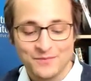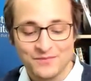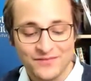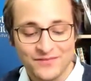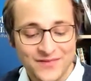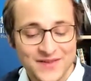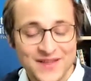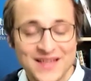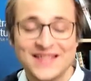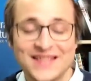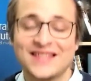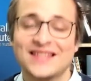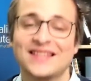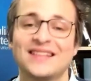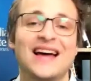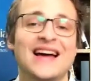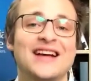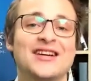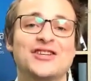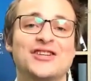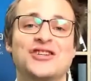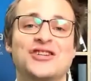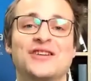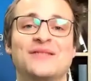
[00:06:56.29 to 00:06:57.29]
This
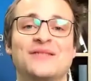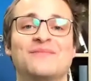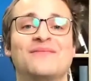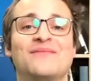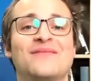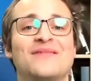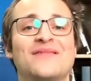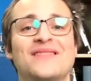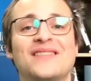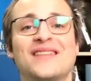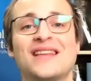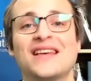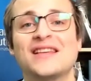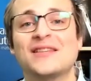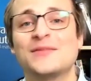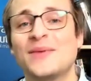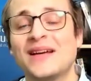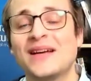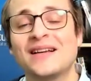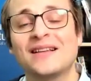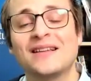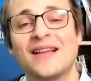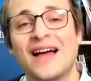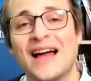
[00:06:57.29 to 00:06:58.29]
election, there's
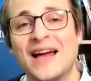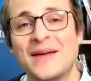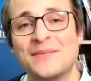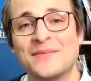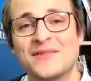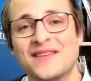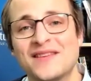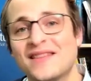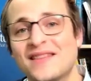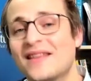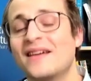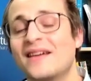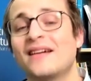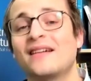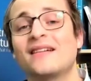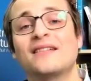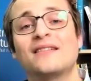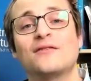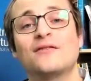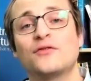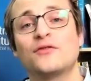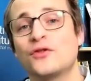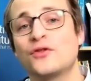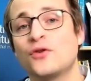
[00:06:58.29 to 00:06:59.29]
been claims that they
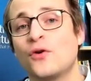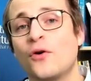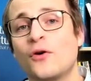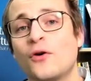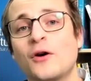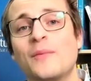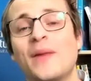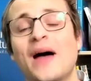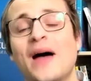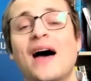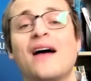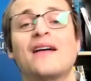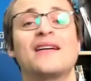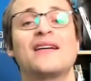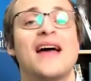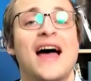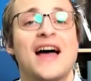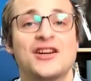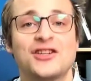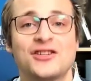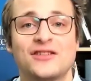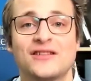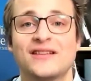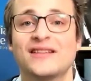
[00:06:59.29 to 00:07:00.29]
talk about
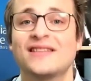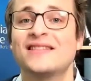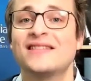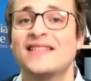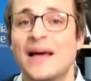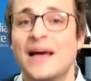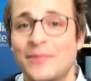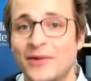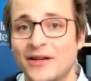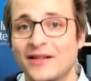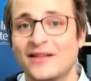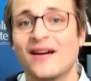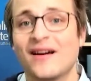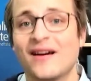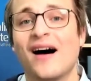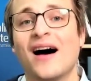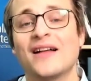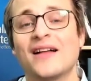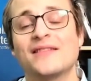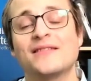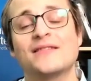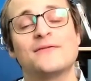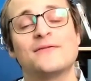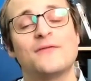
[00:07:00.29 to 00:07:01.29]
cashless debit cards